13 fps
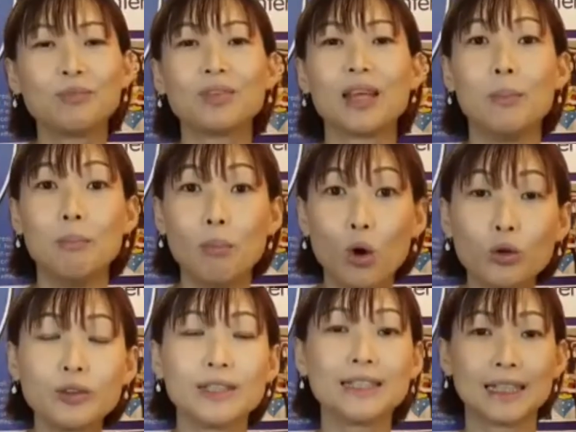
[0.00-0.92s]
they are more
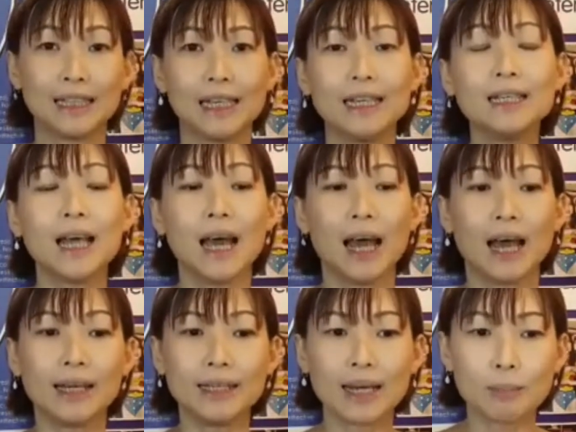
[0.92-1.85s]
resilient,
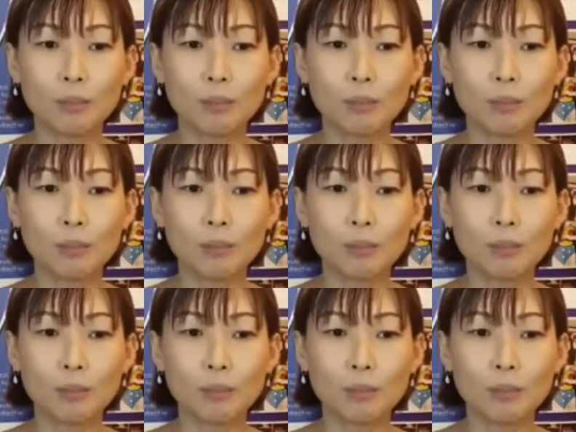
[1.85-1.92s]
and they are